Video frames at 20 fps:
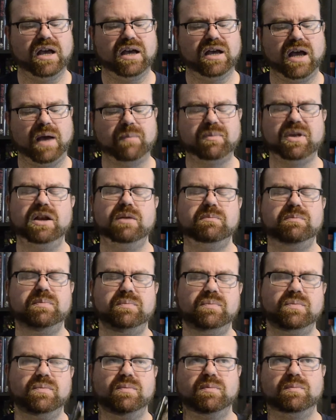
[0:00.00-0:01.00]
I'm going to
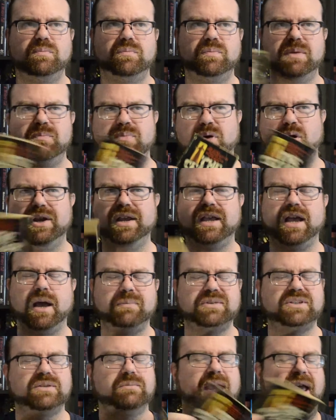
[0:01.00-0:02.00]
be putting up
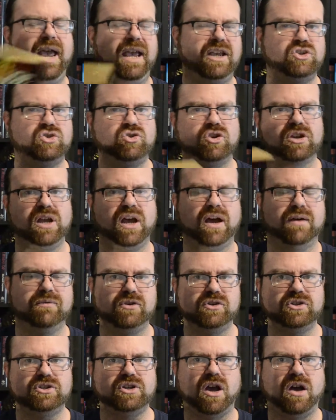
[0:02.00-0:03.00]
some extra
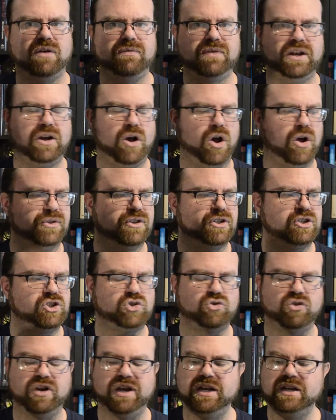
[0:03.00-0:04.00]
covers of it on the
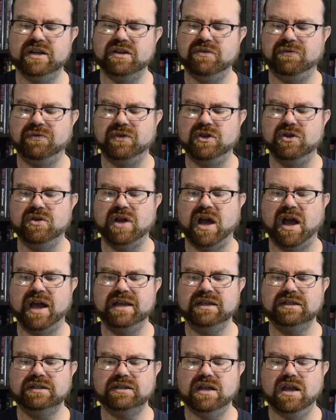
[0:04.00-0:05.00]
screen for you
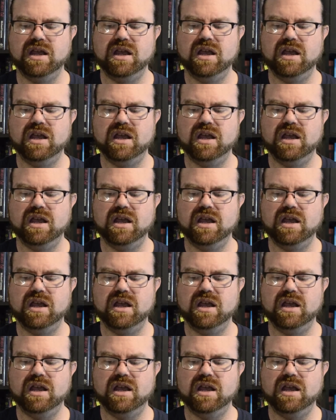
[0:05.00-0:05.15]
guys,